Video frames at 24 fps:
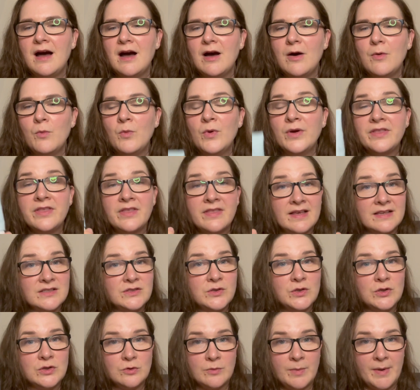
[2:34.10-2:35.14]
Whether that's
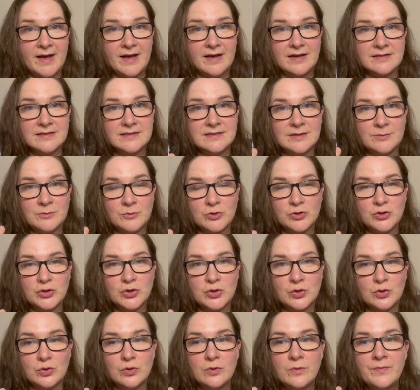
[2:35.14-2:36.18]
good or bad, I'm not
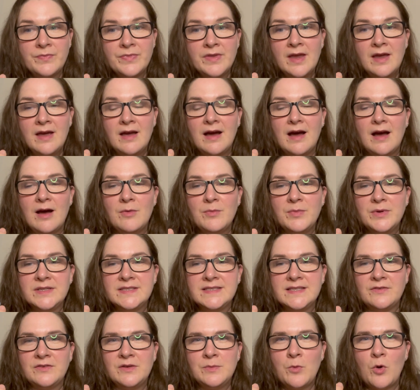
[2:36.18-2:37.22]
sure. But it's
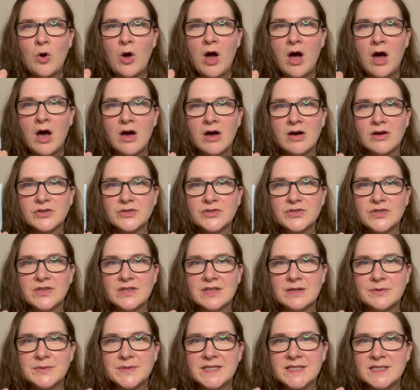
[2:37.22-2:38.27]
definitely more harsh
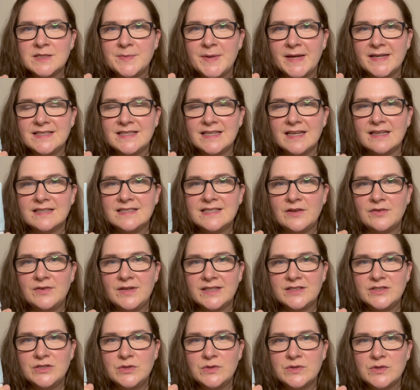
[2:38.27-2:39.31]
than I was expecting. I definitely
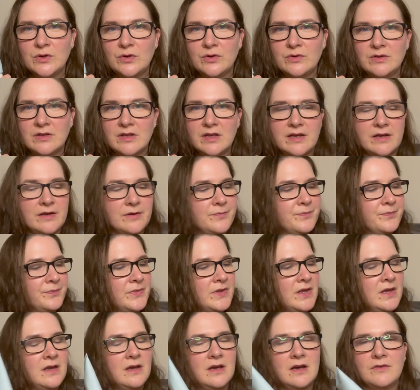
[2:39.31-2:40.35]
had to use it on the,
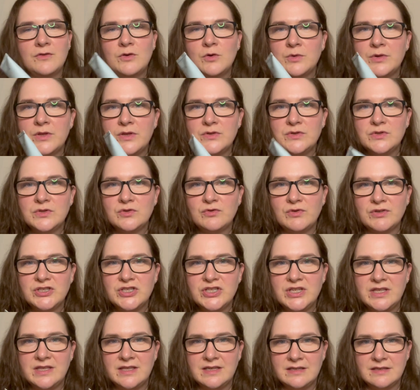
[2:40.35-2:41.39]
got one of those
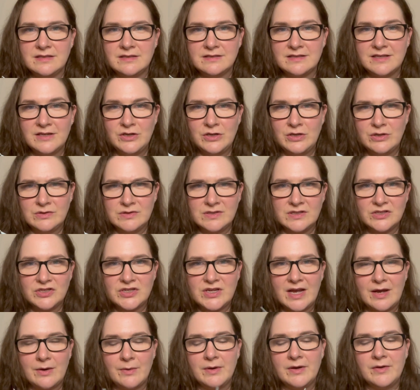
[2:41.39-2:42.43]
scrunchy things that you use in the
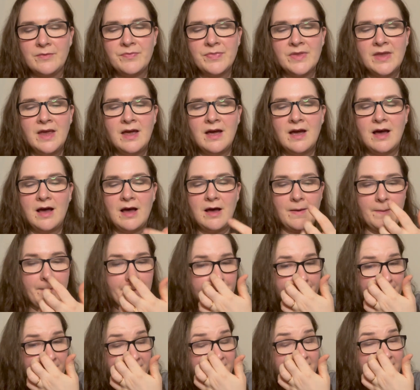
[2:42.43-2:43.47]
shower.
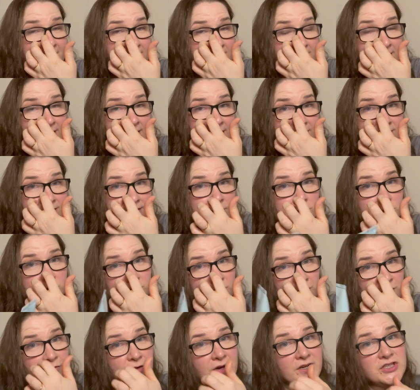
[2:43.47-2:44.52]
But again, yes, it was
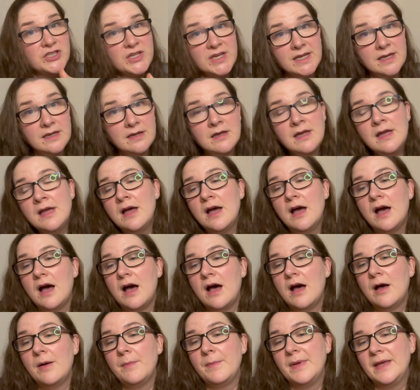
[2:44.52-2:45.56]
refreshing.
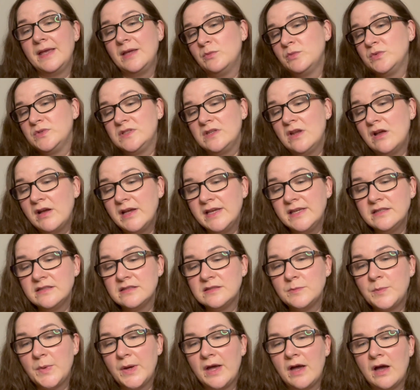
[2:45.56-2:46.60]
It was
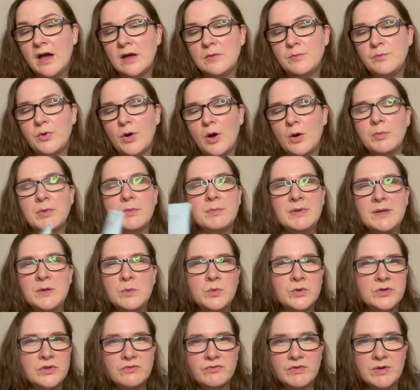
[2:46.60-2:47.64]
nice, but I probably
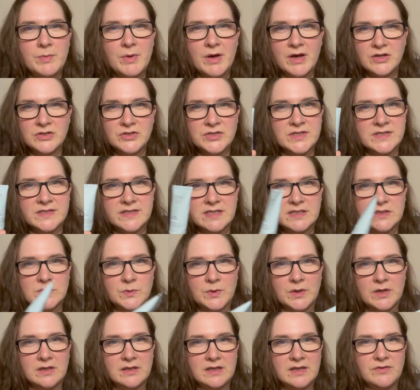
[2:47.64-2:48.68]
wouldn't repurchase this
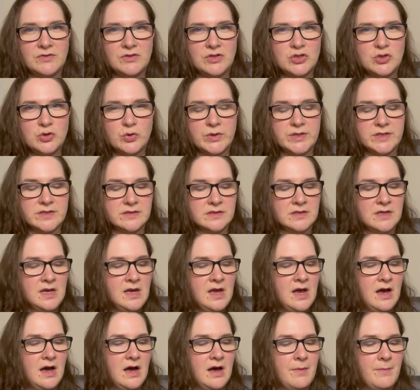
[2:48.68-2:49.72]
one given the choice.
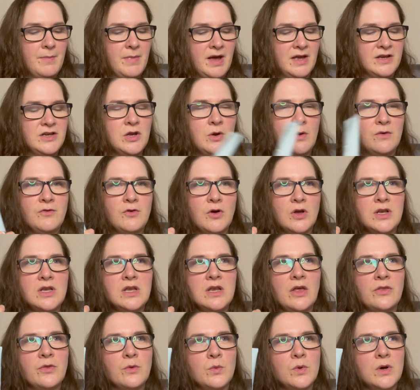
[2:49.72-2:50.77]
I know I've got
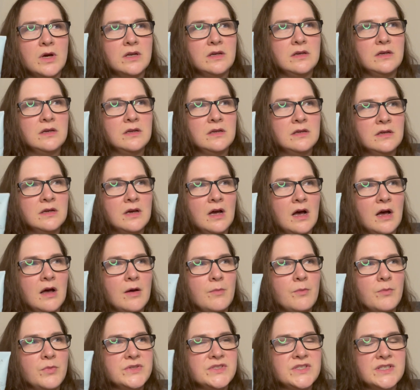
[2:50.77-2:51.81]
another one,
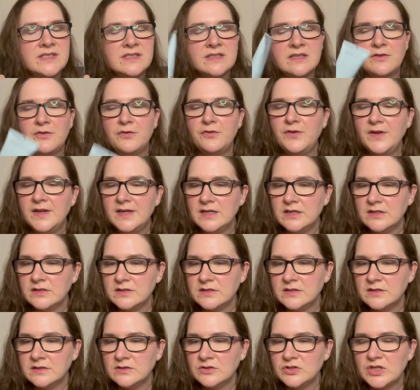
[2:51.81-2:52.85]
which isn't the
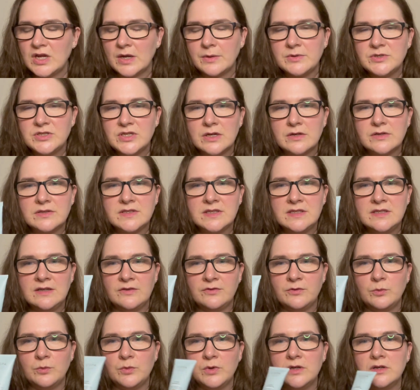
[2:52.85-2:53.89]
fitness shower gel, it's a
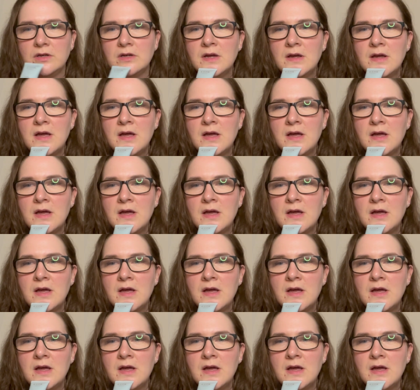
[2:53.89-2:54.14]
different one,